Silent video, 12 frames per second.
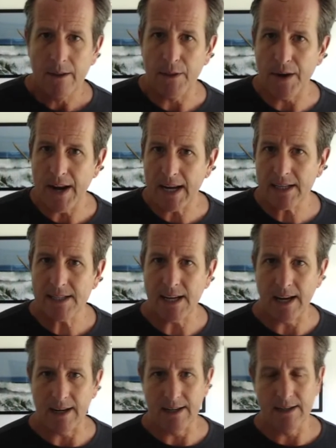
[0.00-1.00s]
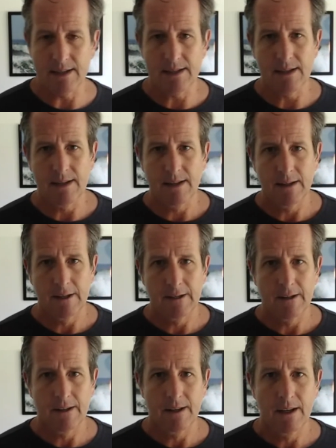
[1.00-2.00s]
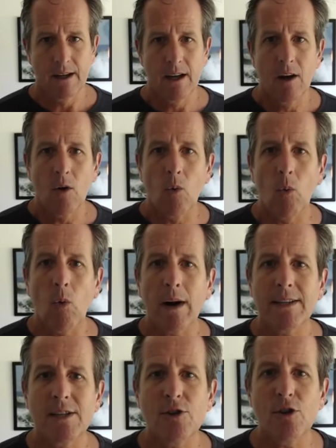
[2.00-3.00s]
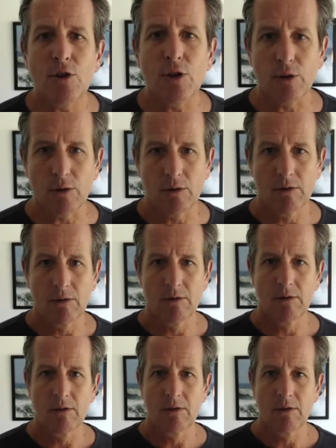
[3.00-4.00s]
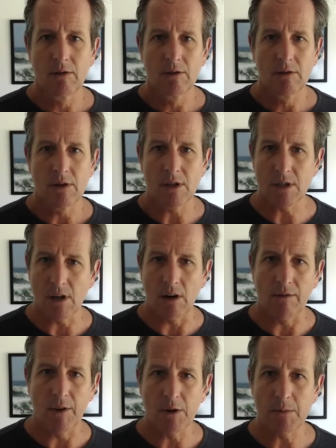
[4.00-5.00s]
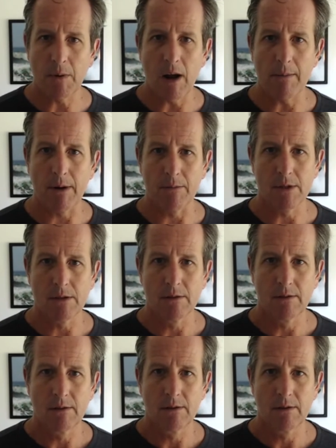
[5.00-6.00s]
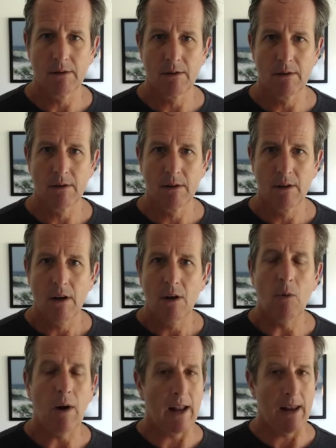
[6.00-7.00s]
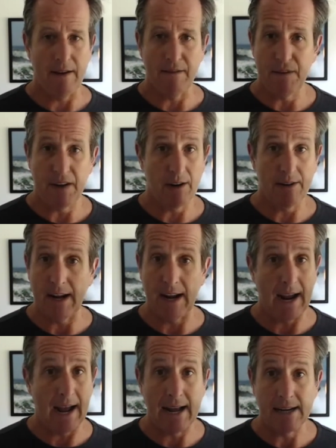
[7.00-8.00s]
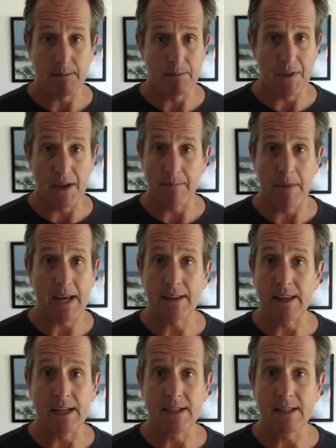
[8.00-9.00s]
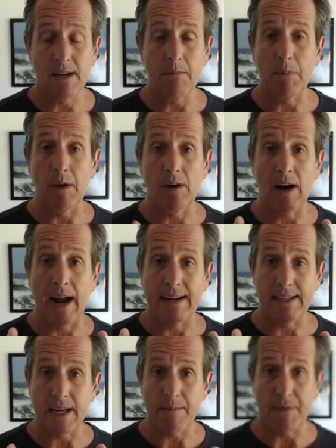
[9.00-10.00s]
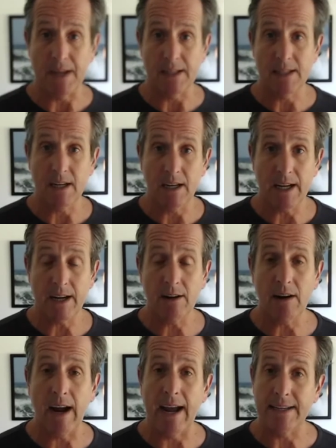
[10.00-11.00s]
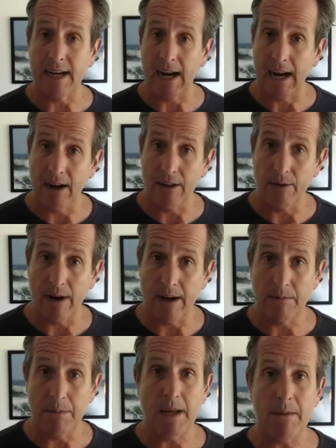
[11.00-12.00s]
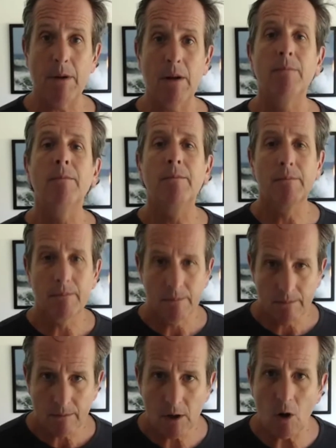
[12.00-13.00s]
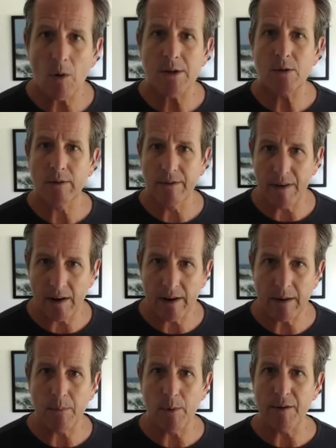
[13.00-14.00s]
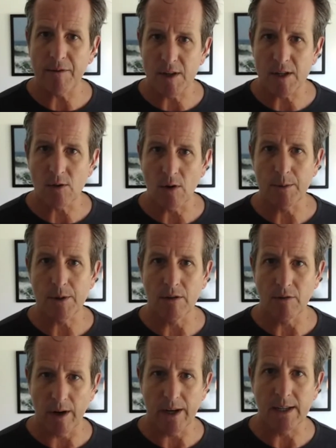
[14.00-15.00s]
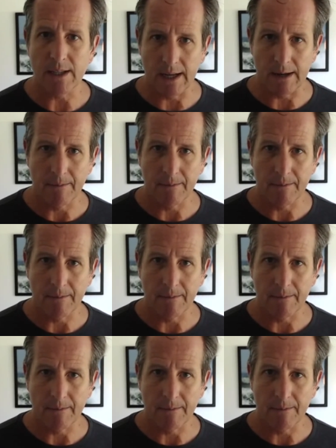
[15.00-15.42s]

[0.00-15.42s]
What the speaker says: next sentence, what did you do to solve those problems? Well, I figured that I had to make things simpler, I had to keep things cleaner, I had to hire the right people. Go into a very brief description of what you did.